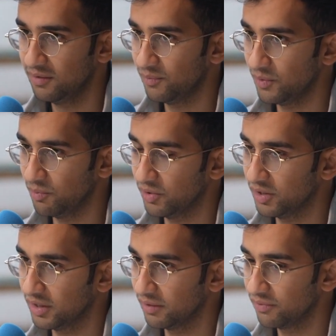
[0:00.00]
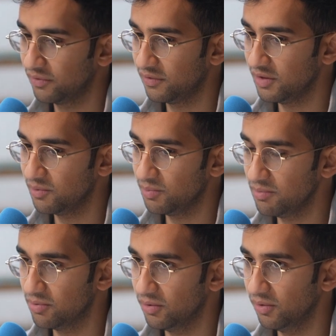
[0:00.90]
We want like senior
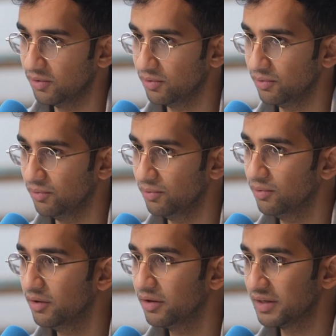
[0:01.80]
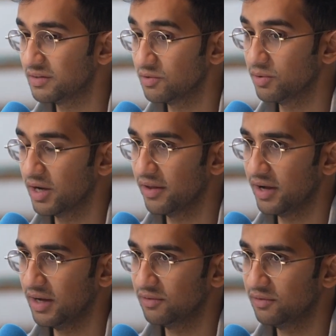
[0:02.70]
people who can still get their
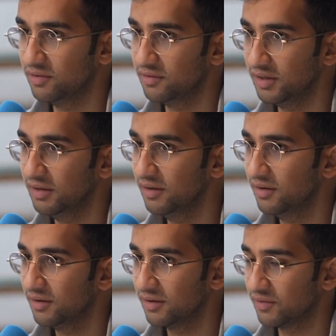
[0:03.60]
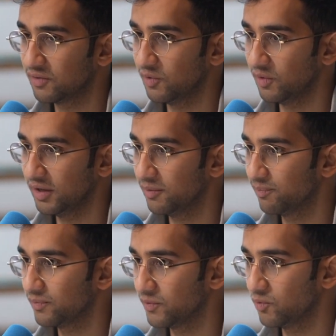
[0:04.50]
hands dirty, can still like
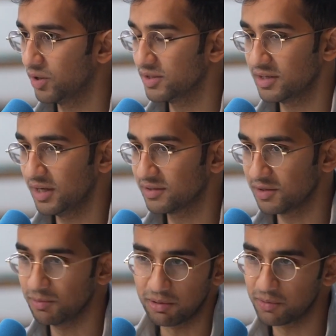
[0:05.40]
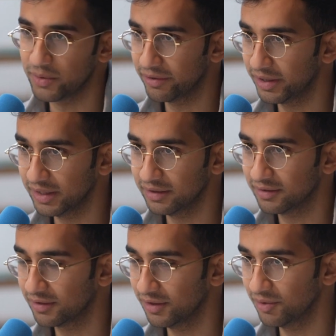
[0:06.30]
write an SQL query,
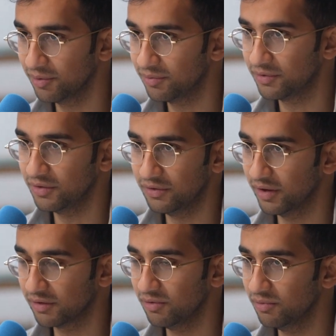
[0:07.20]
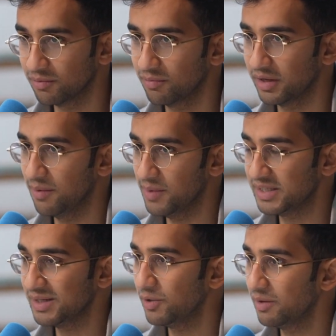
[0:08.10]
you know, to like do something. Yeah,
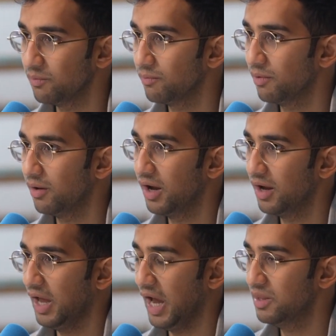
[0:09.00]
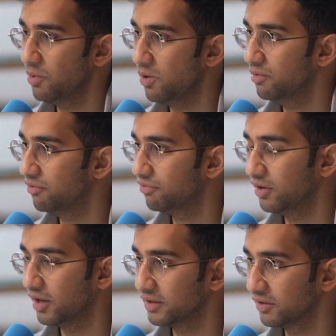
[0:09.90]
basically we, at the moment for
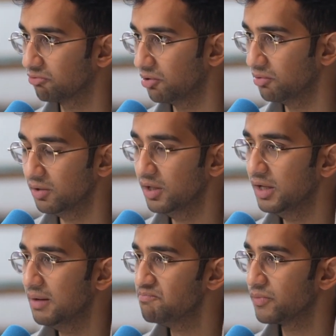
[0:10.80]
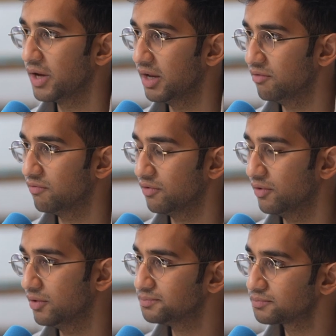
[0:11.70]
like this role and
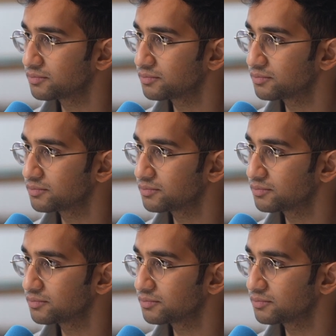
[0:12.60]
for,